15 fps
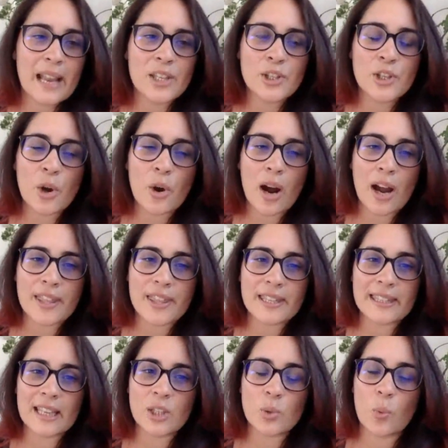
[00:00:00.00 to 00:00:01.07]
and so I
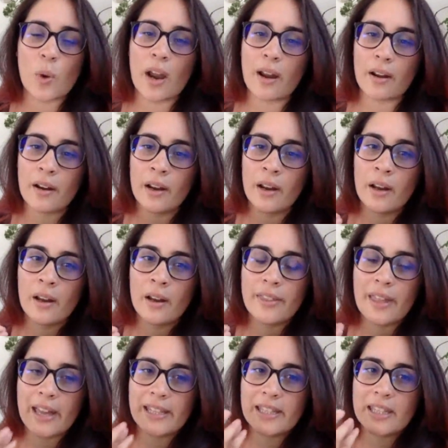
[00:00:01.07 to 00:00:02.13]
think that's where
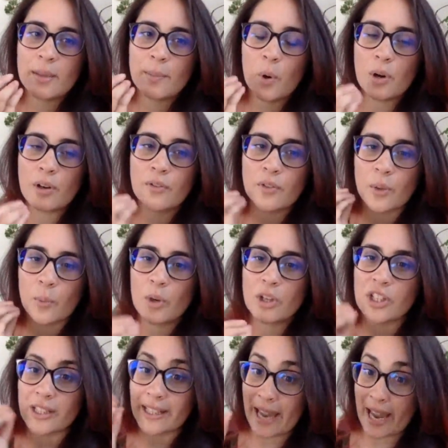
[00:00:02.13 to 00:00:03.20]
that's the point from
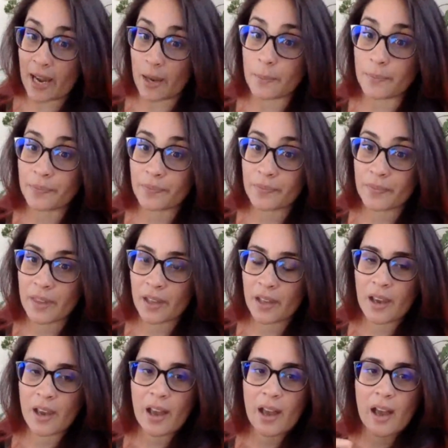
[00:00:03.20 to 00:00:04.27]
which it came.
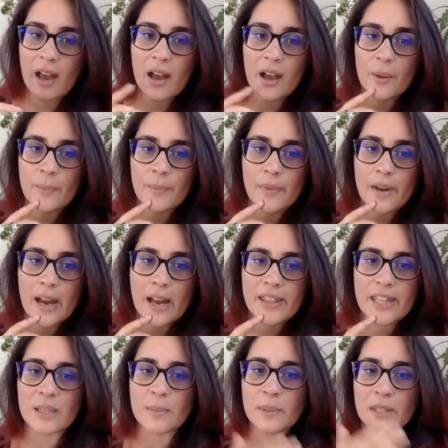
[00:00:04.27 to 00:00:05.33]
Um,
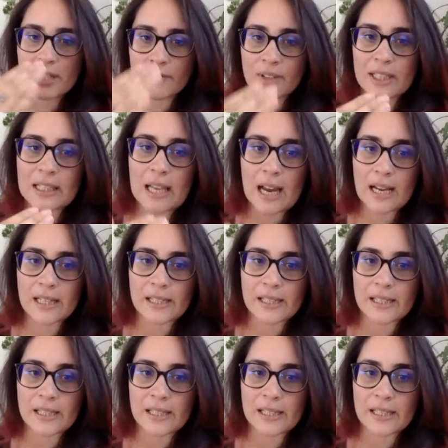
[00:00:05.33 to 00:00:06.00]
and there's specific